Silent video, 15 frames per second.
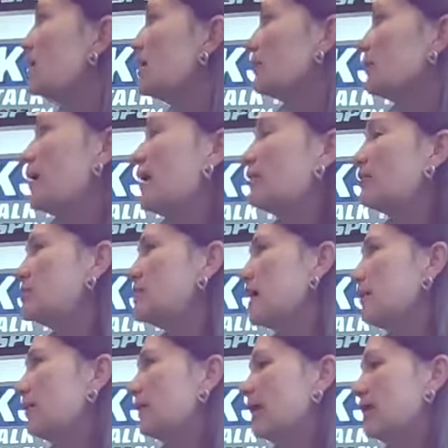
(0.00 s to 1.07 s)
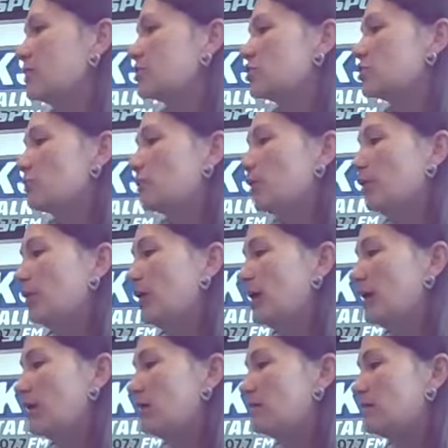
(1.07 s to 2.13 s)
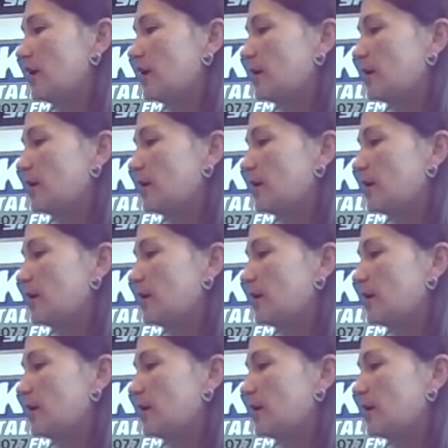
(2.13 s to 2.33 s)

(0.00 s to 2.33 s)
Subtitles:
Now, how does that play into the role of